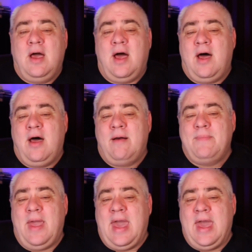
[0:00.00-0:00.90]

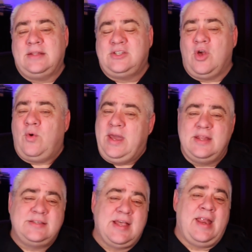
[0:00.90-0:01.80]
Um, and so he
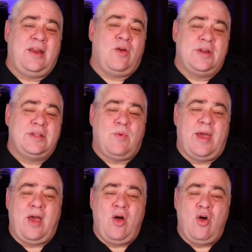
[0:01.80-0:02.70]
decided on his
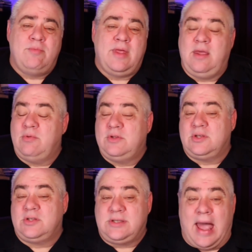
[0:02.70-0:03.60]
way home that he would
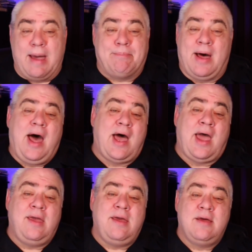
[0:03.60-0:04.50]
just stop
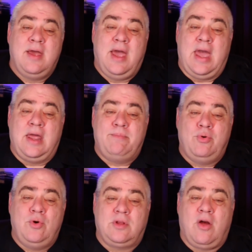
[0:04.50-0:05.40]
by and
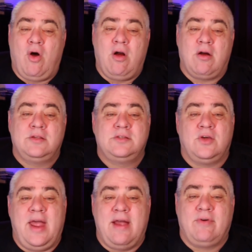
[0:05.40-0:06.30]
put cards
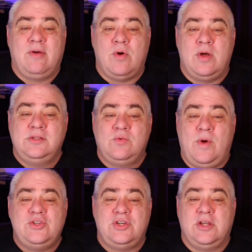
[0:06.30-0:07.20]
on everyone's
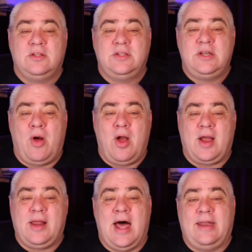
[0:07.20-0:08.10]
windshield in the
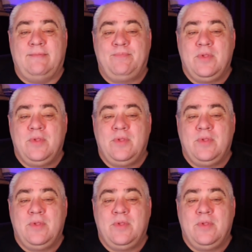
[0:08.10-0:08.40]
parking lot.